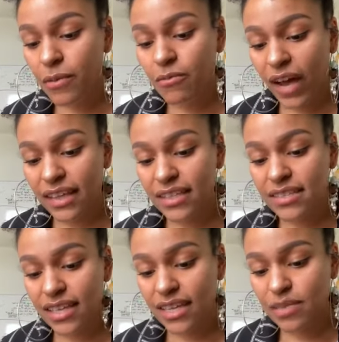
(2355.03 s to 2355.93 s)
From
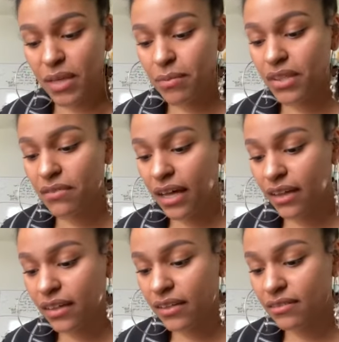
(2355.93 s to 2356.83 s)
violence against people of
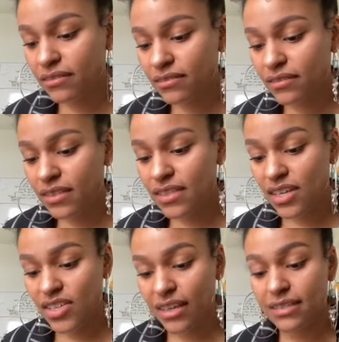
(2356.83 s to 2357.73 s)
color,
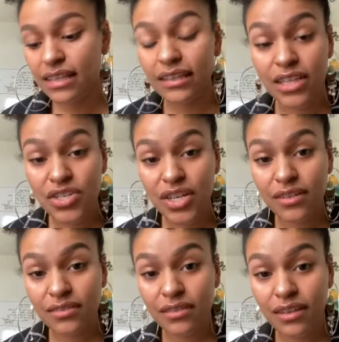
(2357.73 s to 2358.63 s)
such as
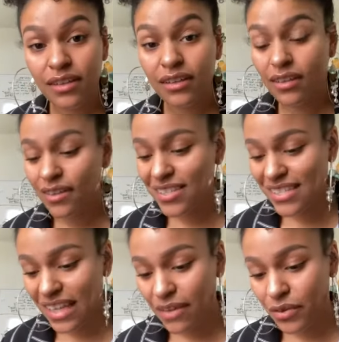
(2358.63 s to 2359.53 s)
lynching,
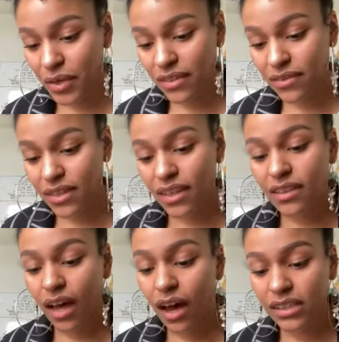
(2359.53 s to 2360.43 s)
slavery,
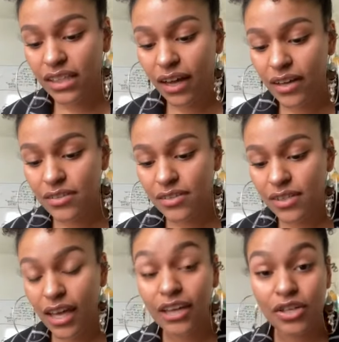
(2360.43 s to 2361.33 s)
the
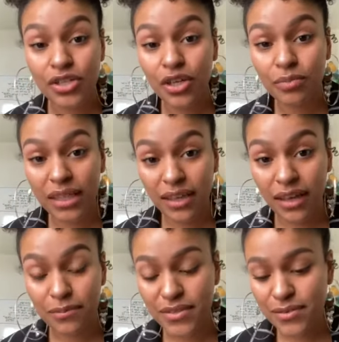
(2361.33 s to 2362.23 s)
Holocaust, and internment
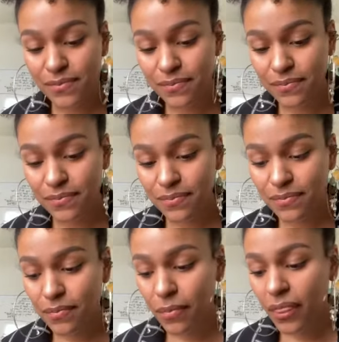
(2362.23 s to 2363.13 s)
camps,
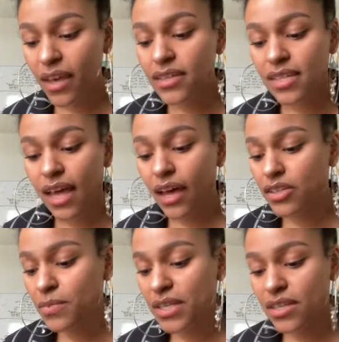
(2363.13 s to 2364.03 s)
to the
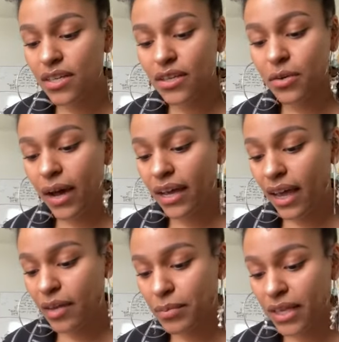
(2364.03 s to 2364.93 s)

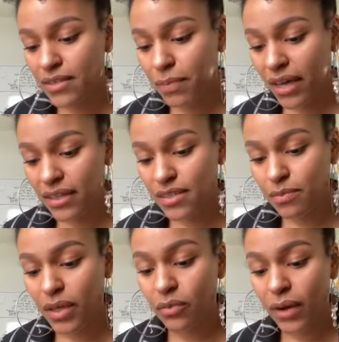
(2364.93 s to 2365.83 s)
LGBTQIA plus
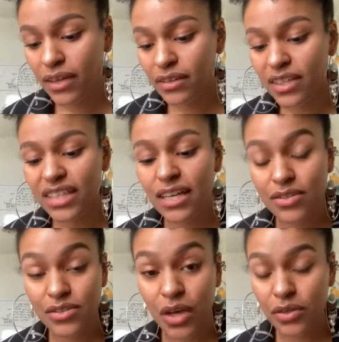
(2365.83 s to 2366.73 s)
bodies being regularly
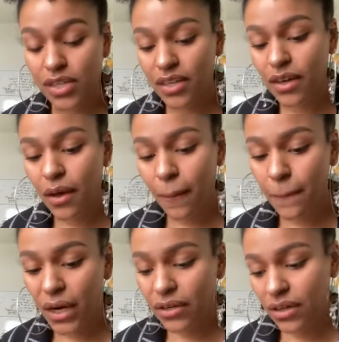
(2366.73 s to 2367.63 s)
assaulted,
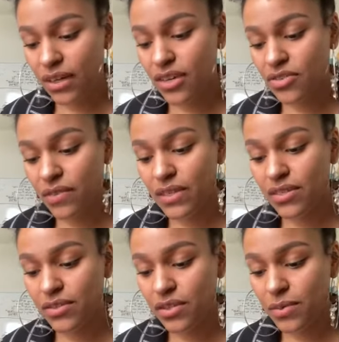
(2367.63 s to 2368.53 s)
murdered, and driven
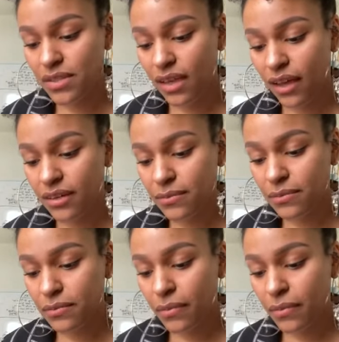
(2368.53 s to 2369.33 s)
to suicide,